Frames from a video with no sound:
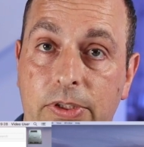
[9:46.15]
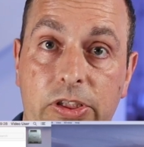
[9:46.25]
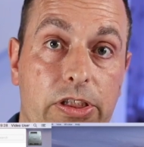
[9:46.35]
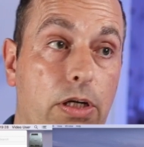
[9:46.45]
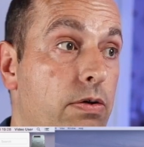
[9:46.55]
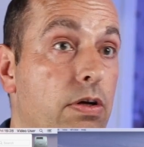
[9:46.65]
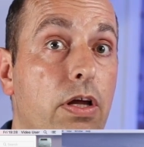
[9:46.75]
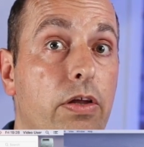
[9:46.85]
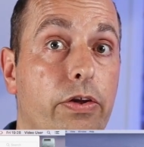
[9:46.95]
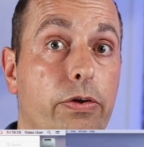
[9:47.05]
So
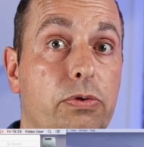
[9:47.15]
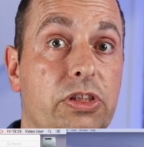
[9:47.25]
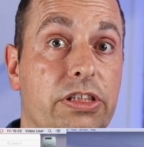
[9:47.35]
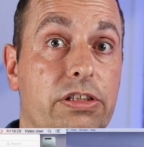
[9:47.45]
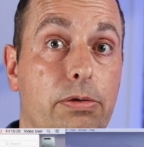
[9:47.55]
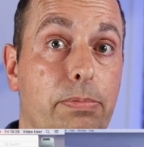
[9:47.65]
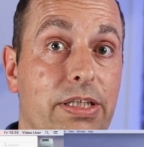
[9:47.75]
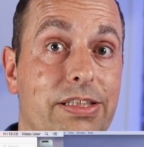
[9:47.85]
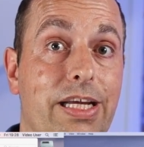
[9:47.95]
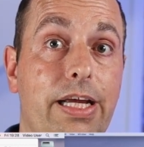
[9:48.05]
the new system
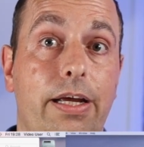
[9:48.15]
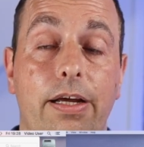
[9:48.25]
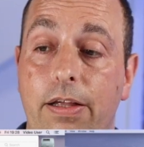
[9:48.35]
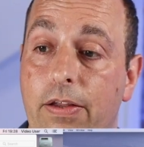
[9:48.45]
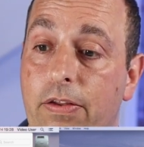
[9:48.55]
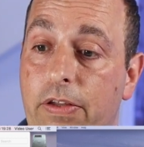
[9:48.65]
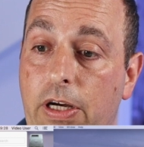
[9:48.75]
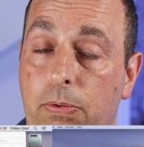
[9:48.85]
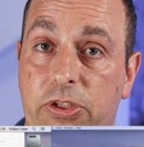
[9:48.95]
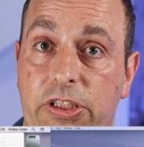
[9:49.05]
is here, the
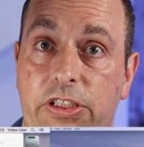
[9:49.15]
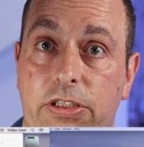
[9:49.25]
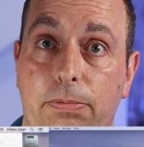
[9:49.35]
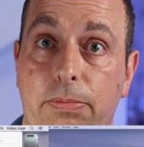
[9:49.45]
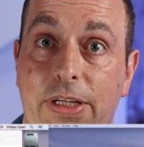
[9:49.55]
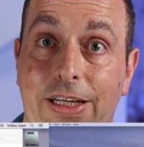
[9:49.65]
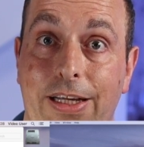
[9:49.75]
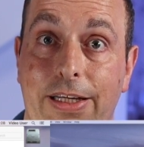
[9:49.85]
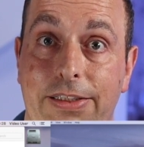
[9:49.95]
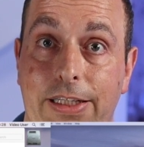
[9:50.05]
old system
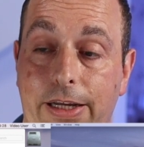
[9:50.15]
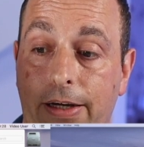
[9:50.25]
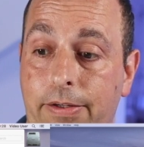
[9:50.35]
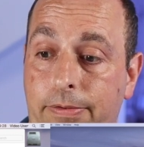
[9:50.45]
is here.